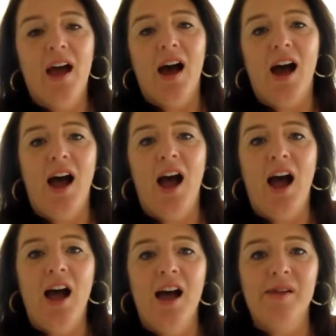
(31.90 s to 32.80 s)

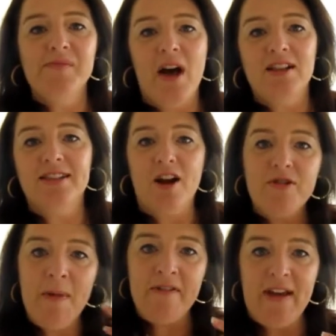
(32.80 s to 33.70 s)
Uh, I'll start
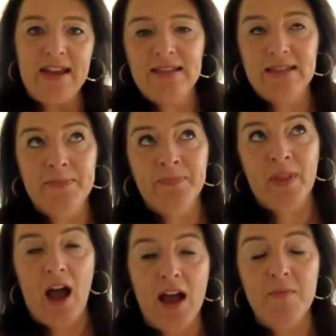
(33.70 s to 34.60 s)
with my face.
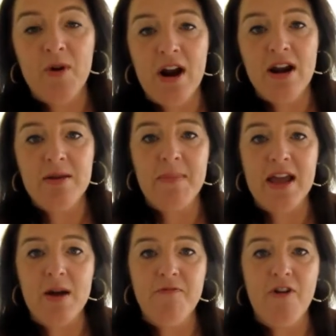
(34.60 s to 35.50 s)
I am wearing
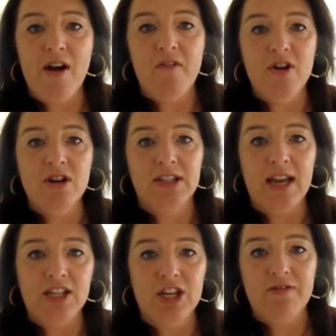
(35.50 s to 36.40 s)
Makeup For Ever's
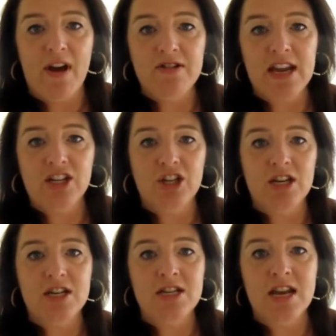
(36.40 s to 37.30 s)
HD
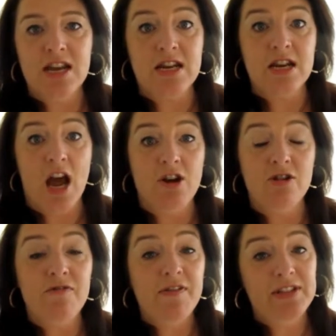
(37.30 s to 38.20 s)
Foundation in
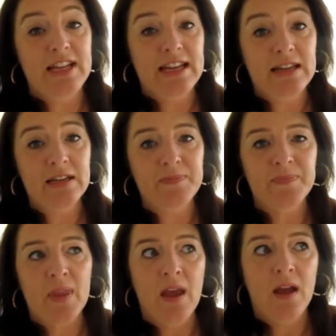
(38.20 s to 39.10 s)
115,
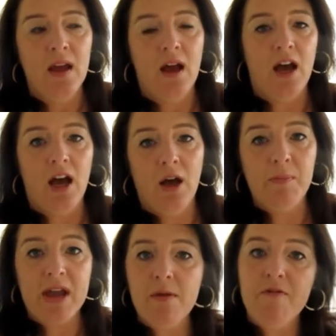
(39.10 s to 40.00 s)
uh,
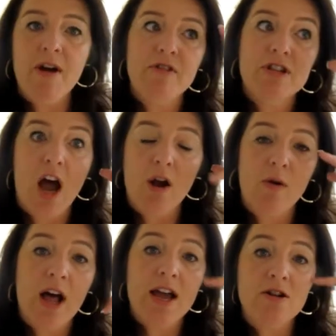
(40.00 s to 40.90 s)
Makeup For Ever's
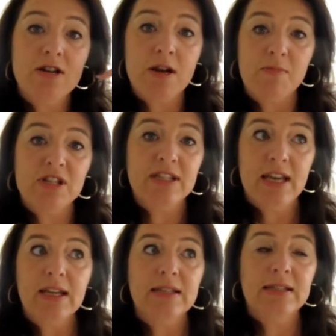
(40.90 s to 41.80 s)
Aqualiner in number
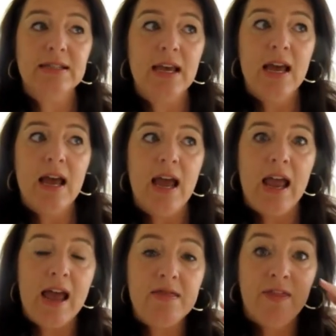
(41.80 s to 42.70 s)
6,
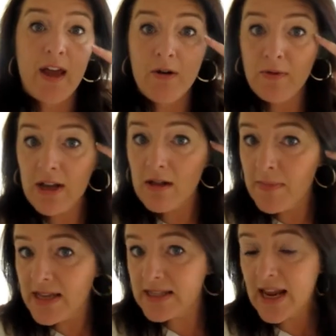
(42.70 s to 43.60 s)
and their Real
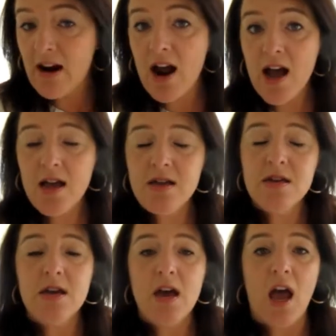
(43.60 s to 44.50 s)
Mascara,
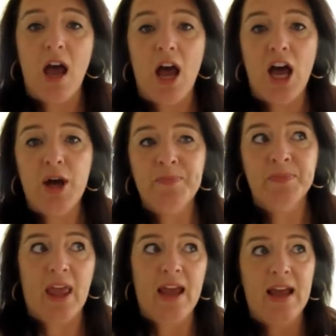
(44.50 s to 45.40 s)

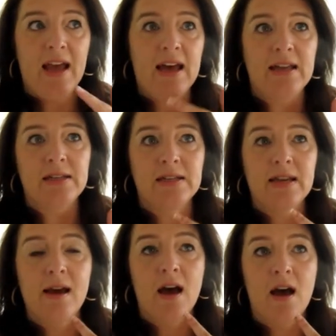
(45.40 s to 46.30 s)
um, and
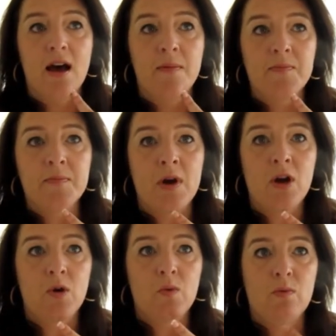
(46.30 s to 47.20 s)
um,
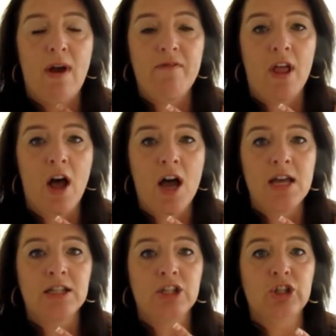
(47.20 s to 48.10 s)

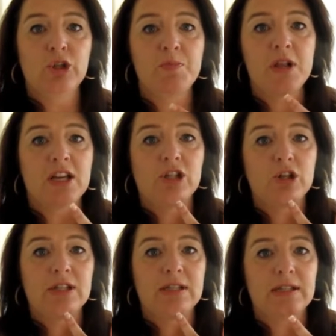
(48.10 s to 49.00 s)
Revlon's Super
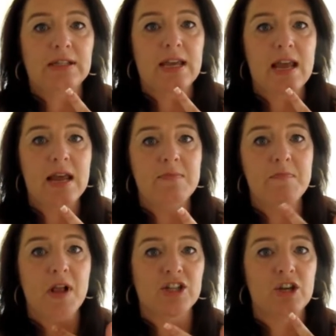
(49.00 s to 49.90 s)
Lustrous
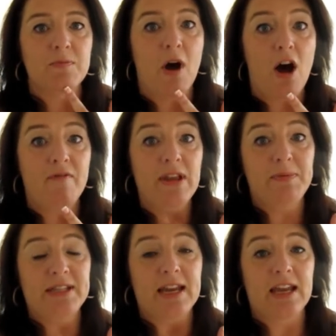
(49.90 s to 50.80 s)
in Blushing Mauve
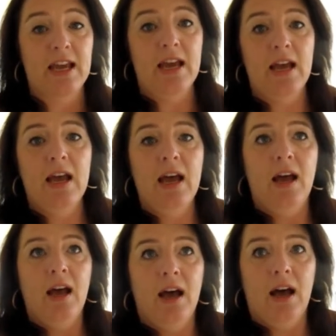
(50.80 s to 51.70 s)
Lipstick.
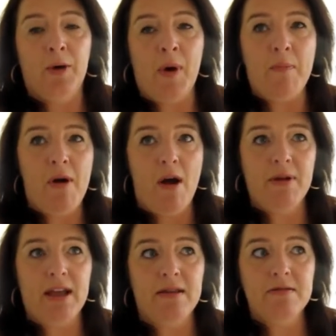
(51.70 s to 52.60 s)
Um, I'll
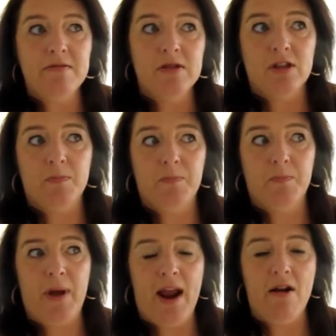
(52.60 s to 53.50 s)
probably
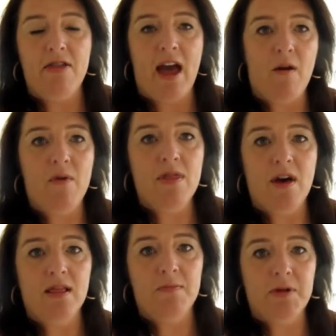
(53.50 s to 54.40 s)
pair that with
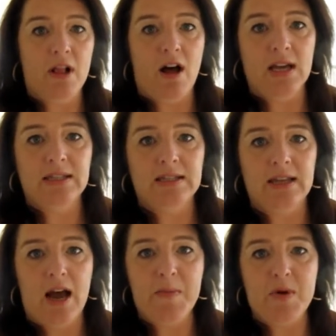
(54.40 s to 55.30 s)
a lip gloss
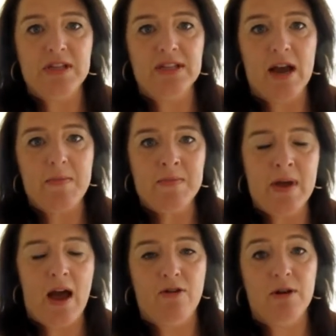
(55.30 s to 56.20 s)
um, once
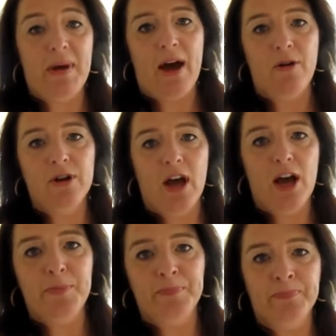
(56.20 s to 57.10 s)
I'm out and about.
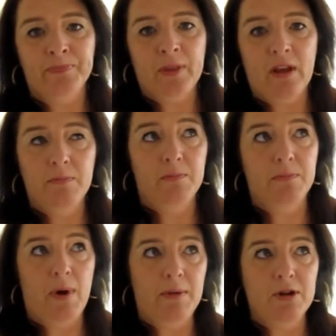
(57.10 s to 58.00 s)
Um,
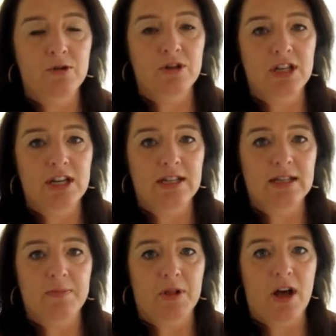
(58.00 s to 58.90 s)
probably Neutrogena's
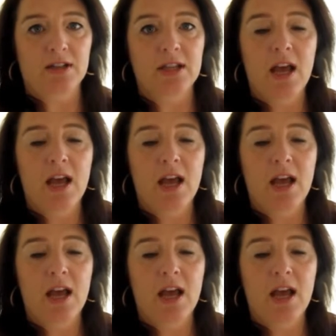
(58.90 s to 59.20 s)
lip gloss.